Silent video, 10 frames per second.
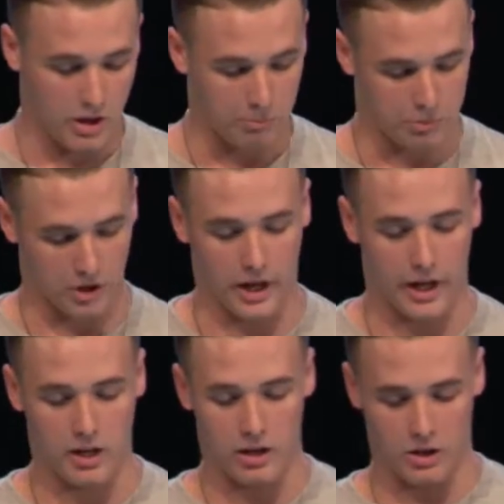
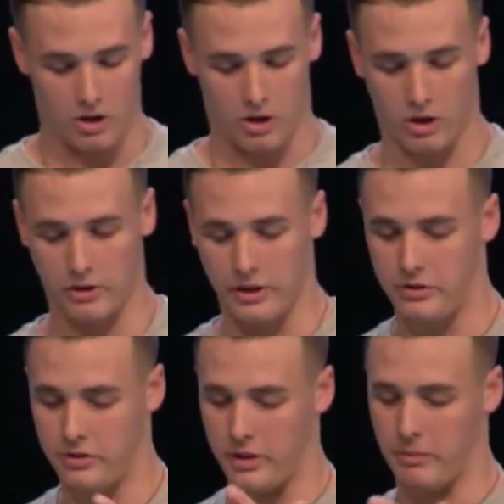pride,
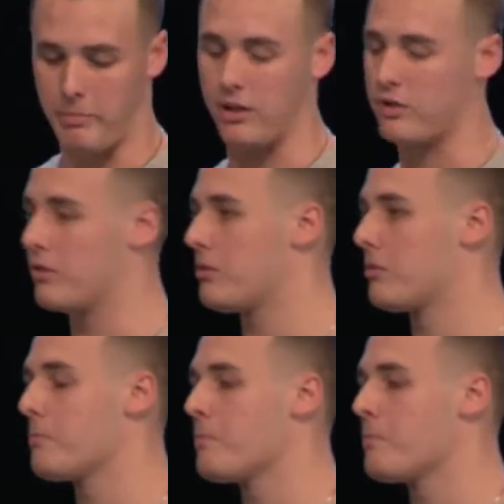hardness, and impatience.